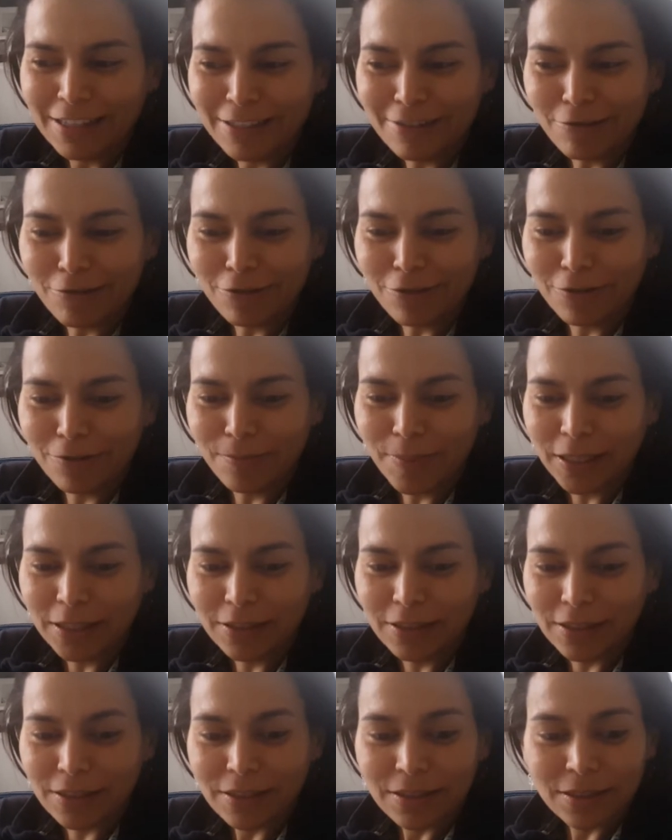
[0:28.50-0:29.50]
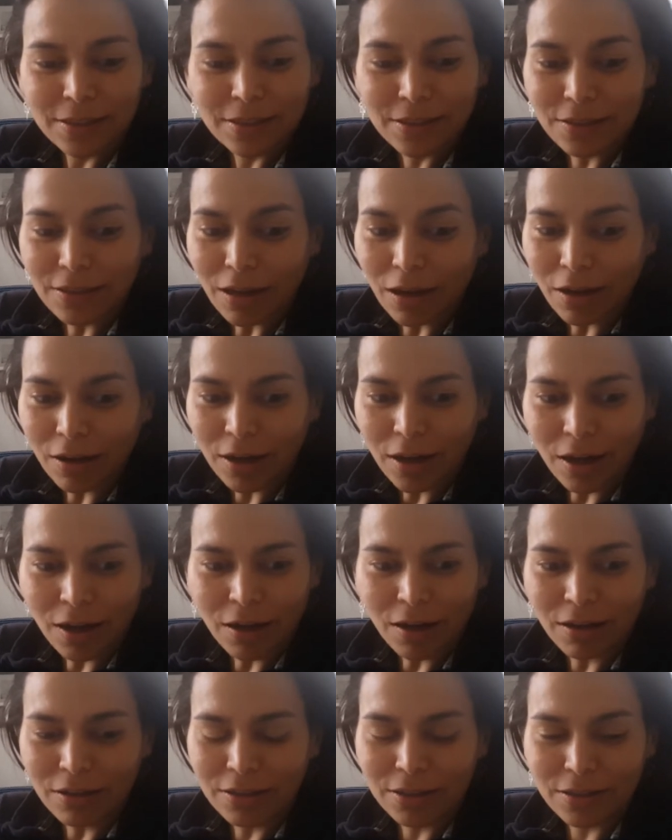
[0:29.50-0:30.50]
so but this is not
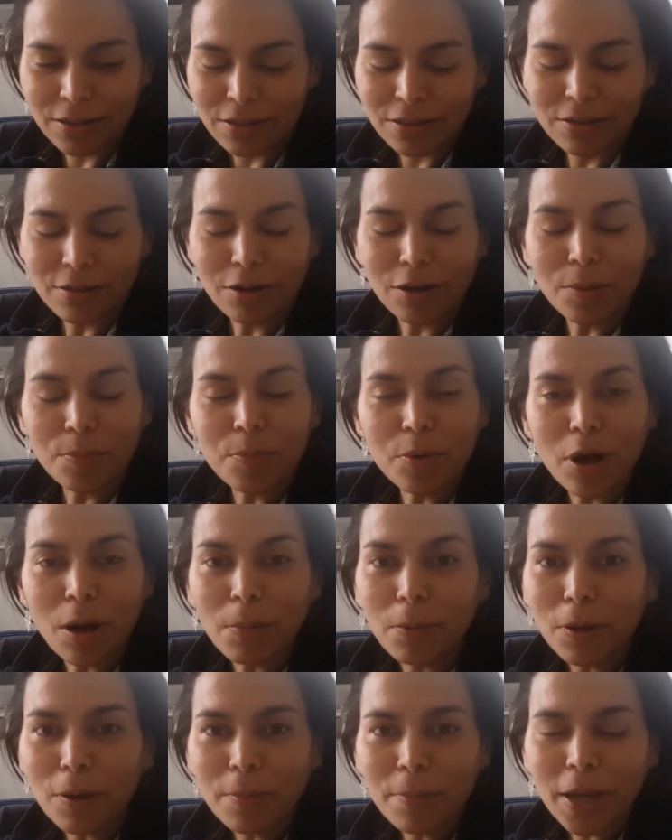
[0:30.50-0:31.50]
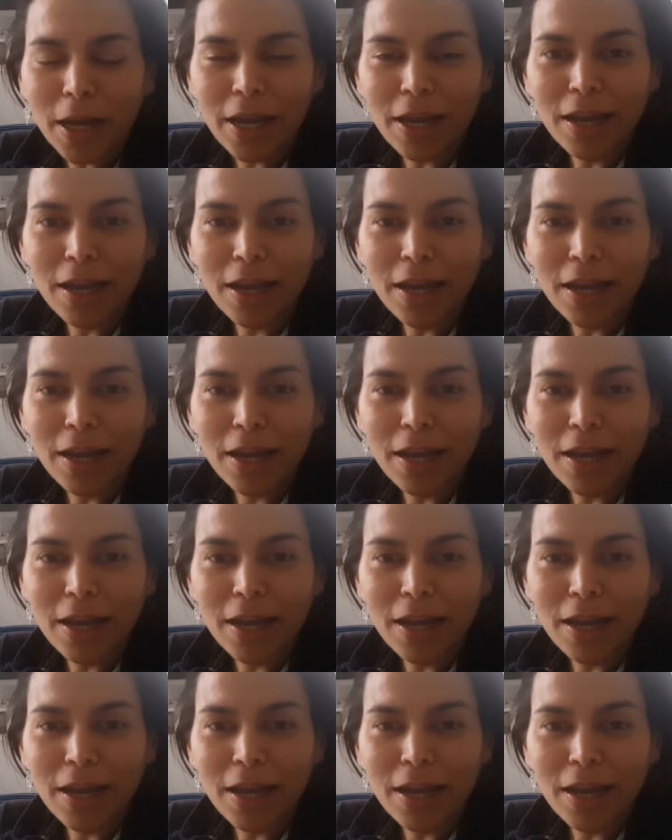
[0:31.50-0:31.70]
a this is not a problem